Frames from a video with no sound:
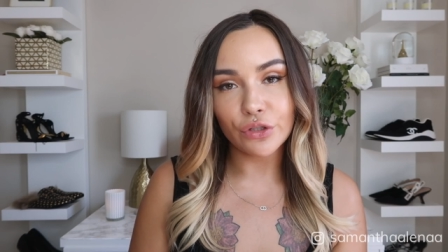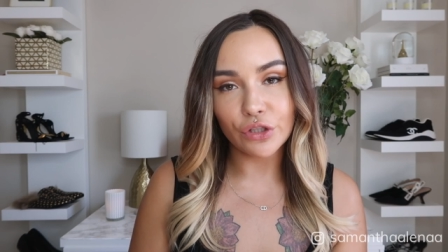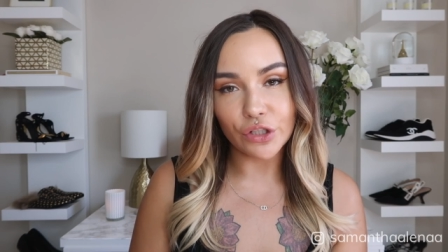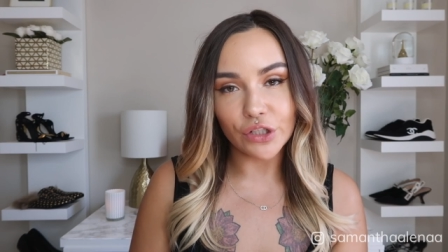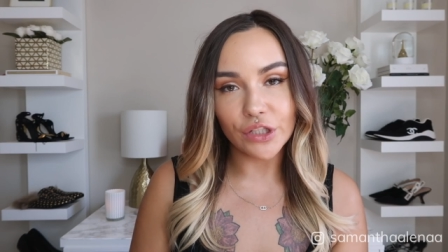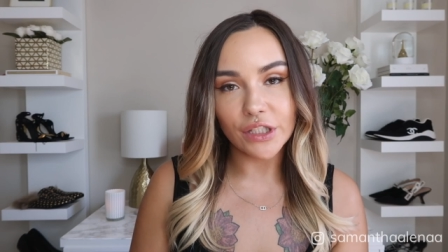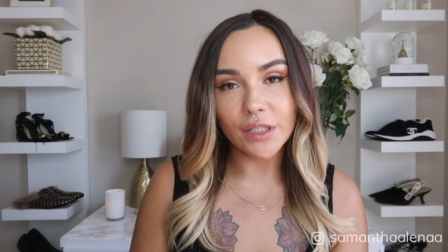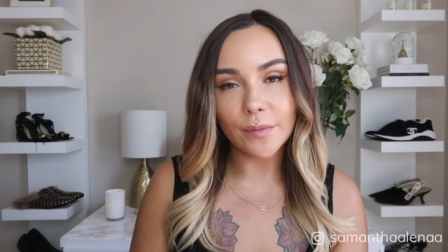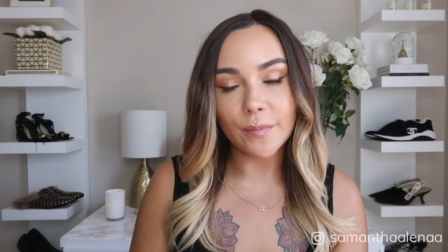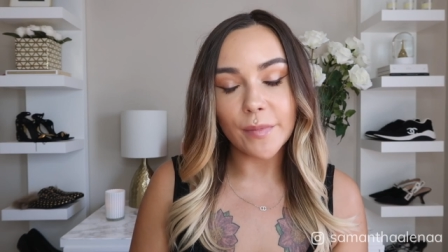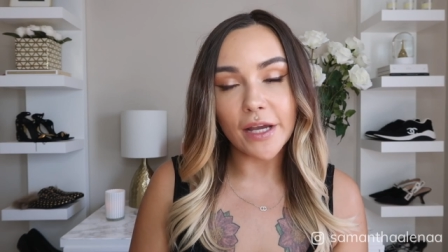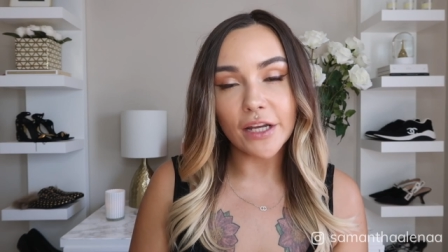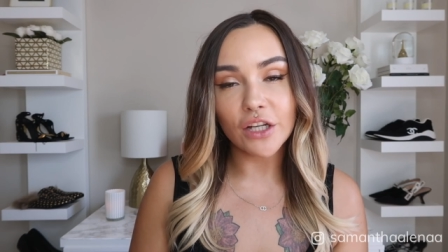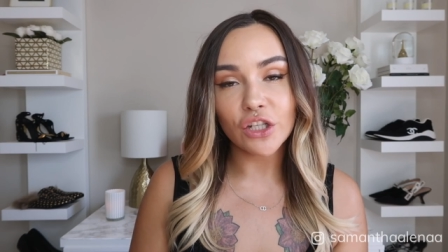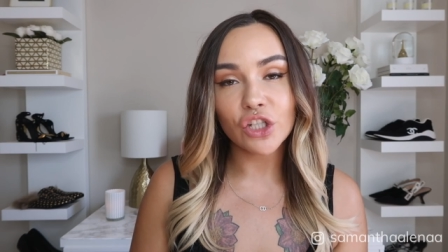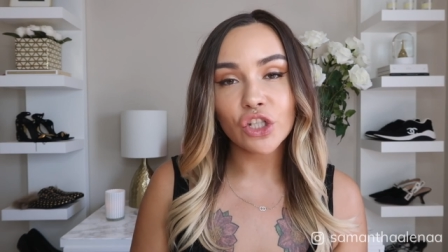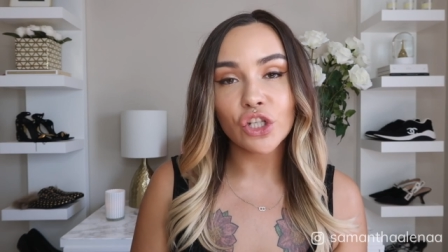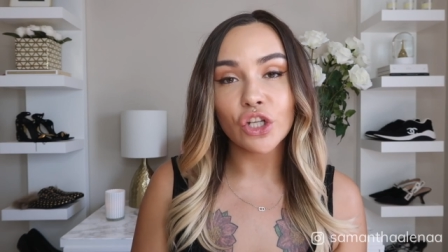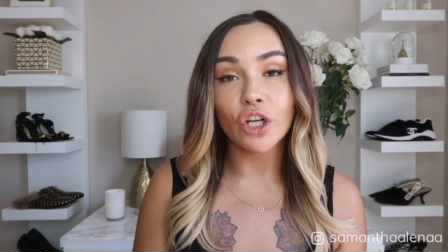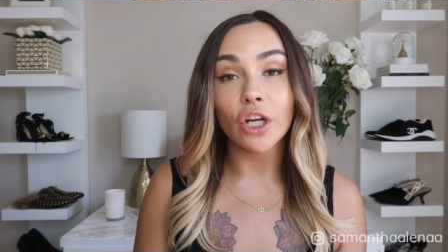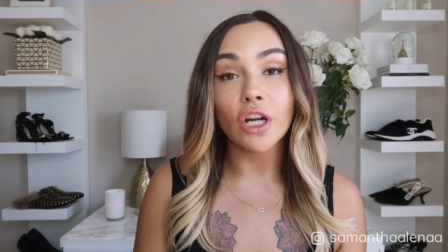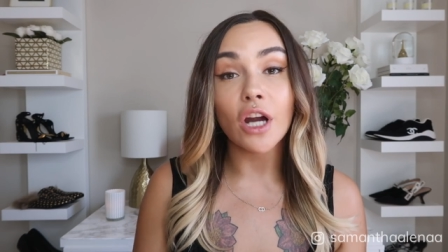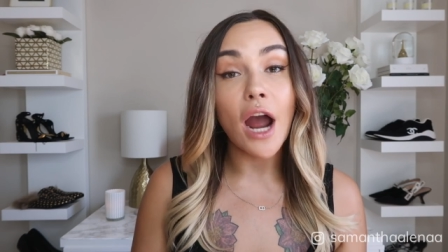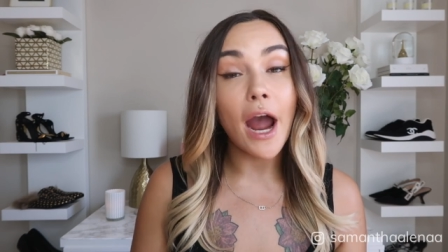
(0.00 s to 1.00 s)
just to make
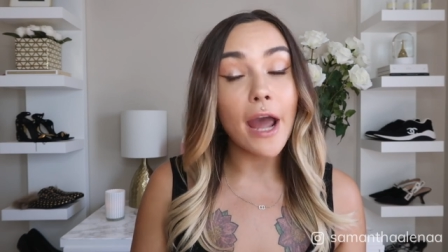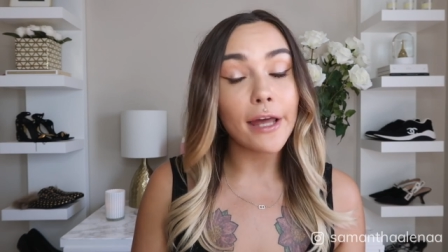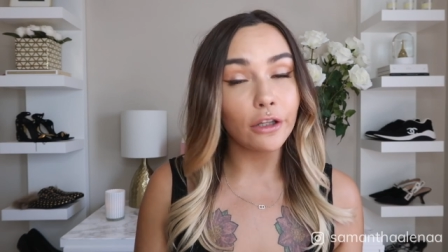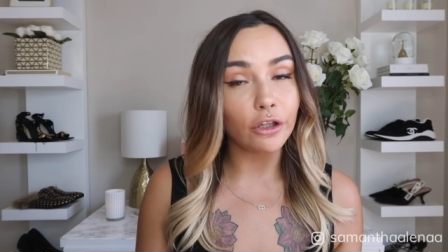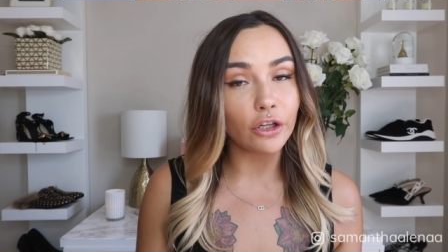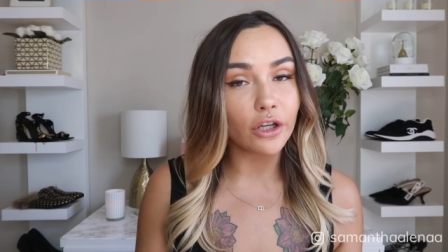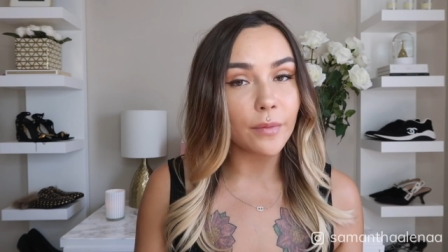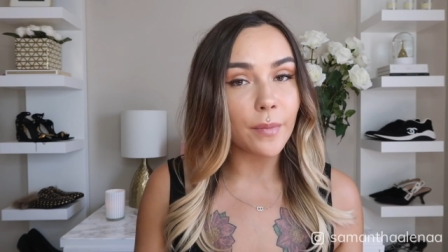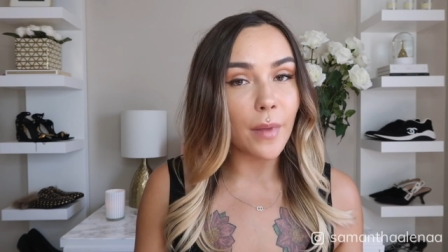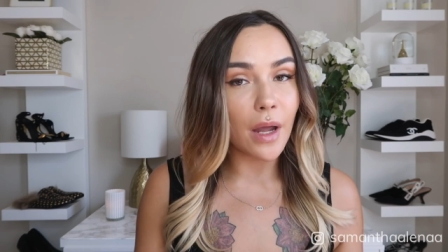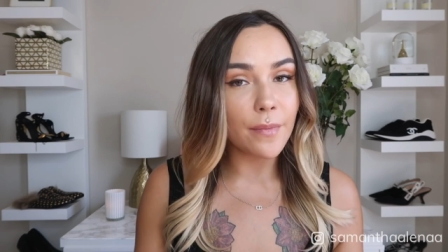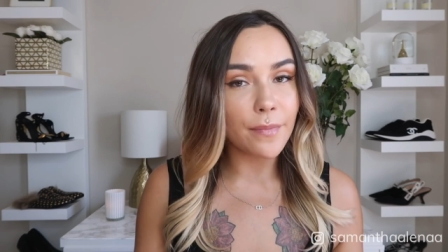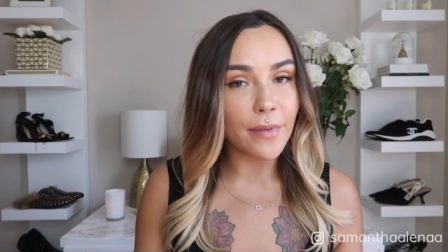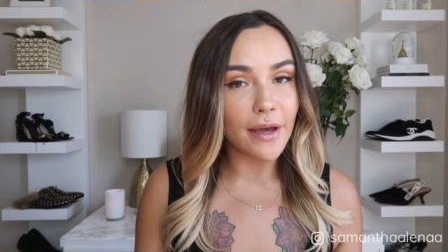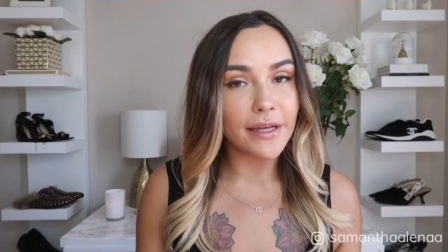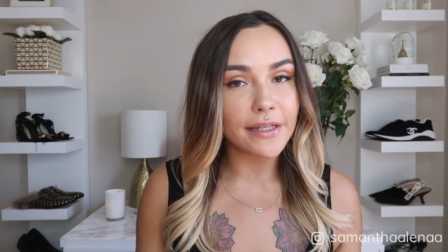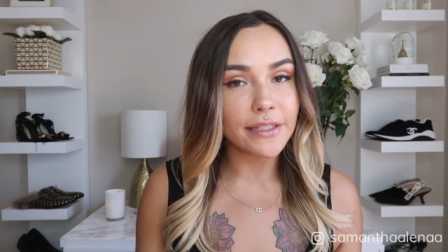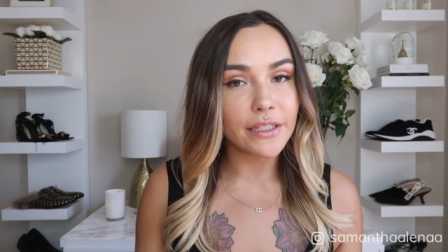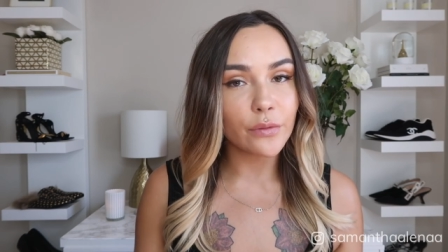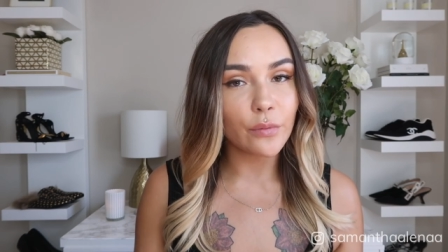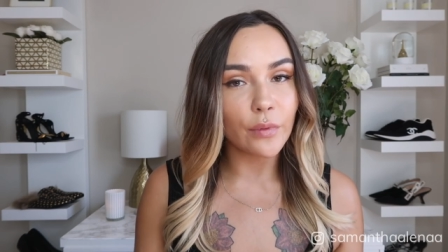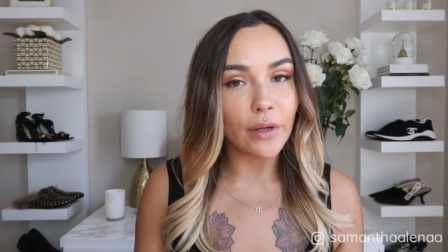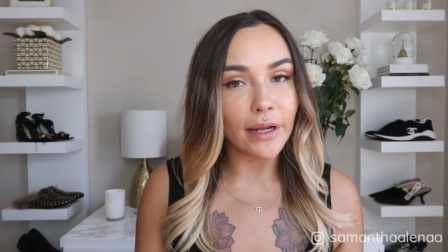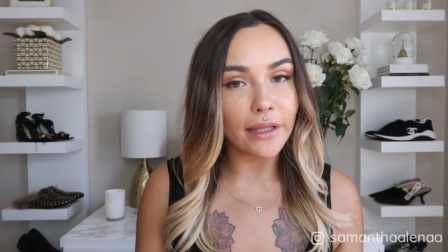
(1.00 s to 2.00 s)
sure I look my
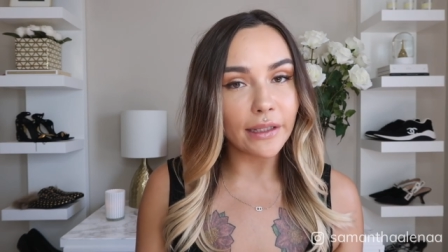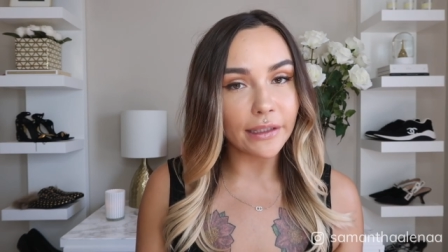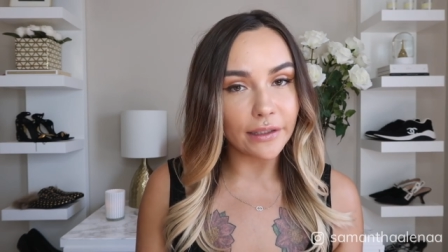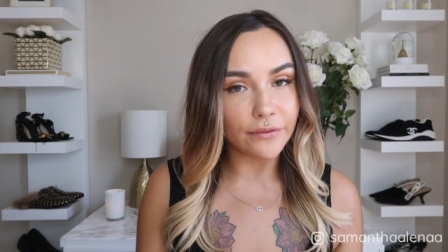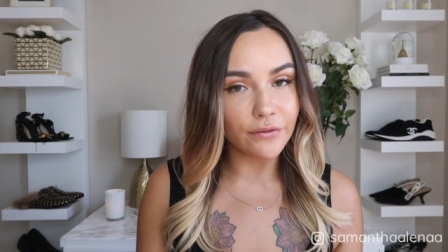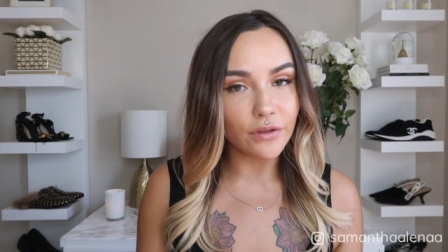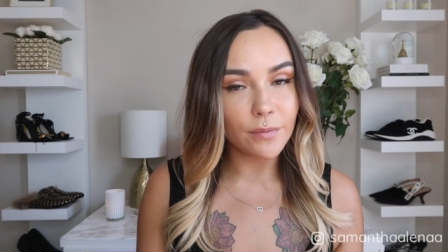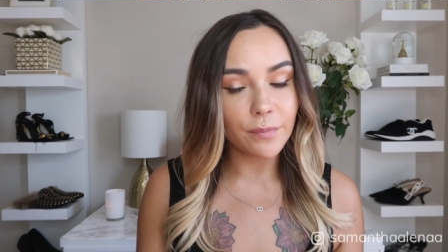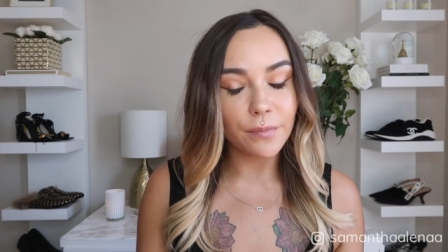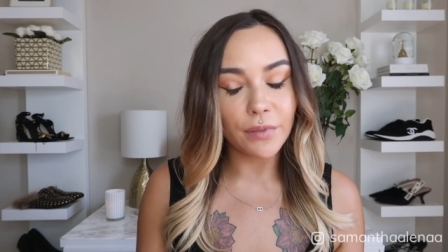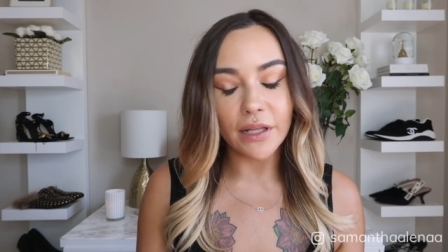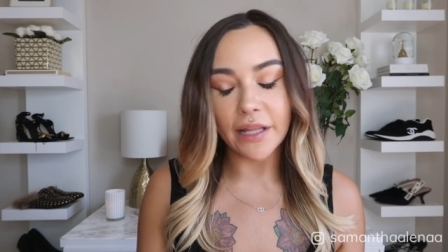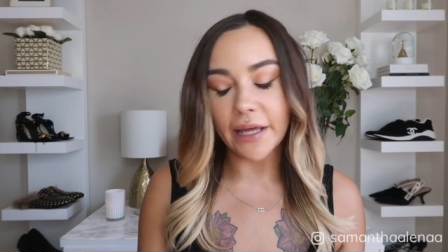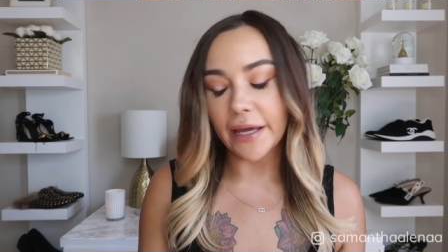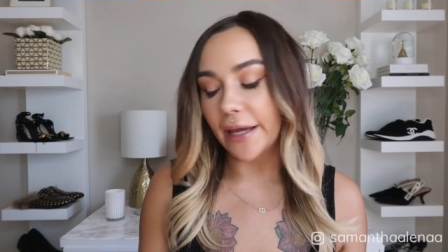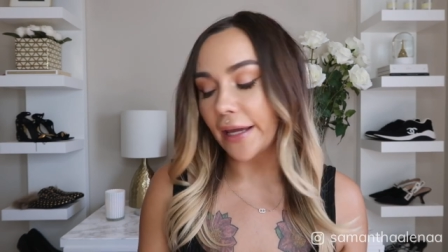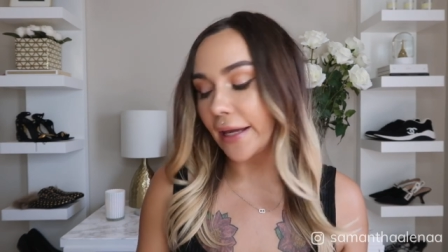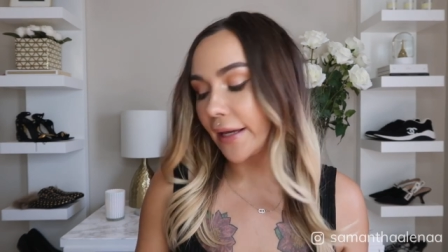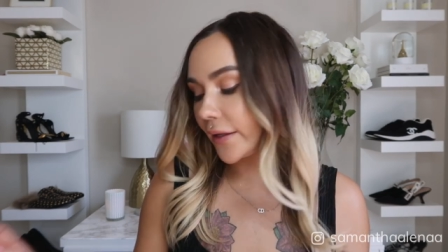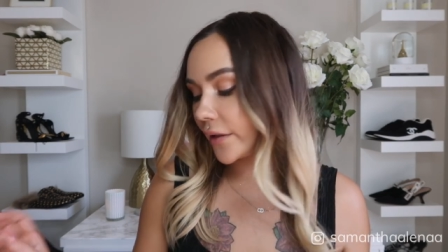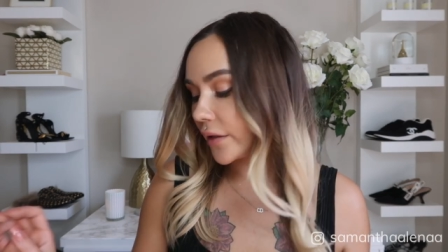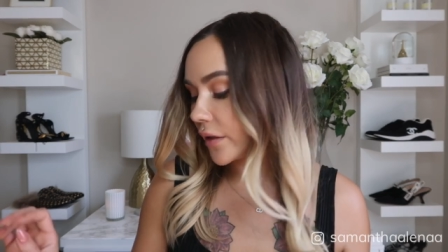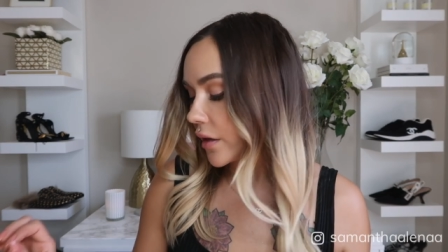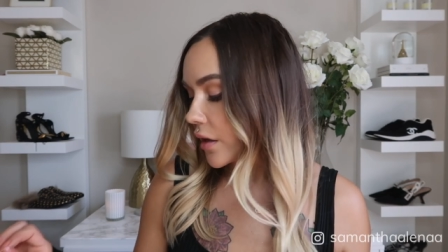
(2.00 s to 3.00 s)
best when I leave the
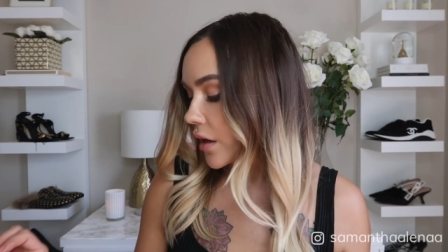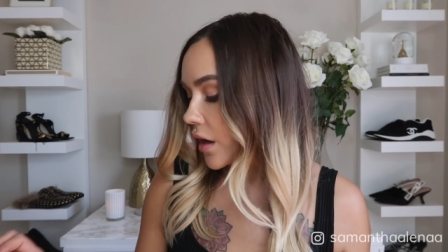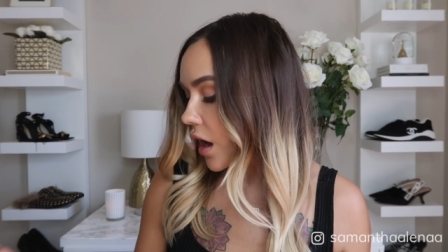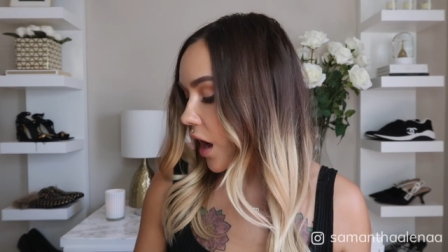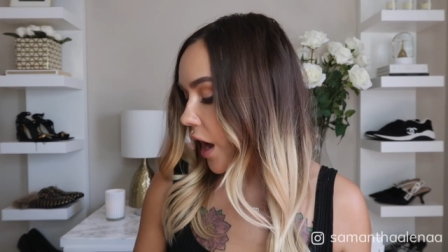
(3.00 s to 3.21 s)
plane.